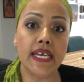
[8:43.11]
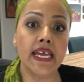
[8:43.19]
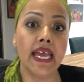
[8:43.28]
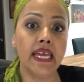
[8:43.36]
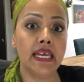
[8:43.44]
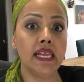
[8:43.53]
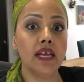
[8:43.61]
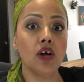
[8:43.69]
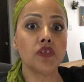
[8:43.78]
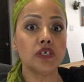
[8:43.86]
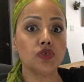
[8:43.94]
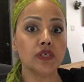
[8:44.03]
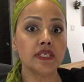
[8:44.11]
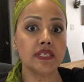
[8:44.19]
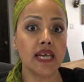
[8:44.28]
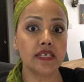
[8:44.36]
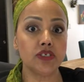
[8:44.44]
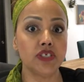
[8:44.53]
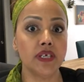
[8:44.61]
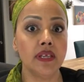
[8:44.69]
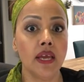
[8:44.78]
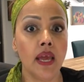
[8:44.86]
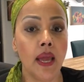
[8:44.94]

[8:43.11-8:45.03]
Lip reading: in any other transaction,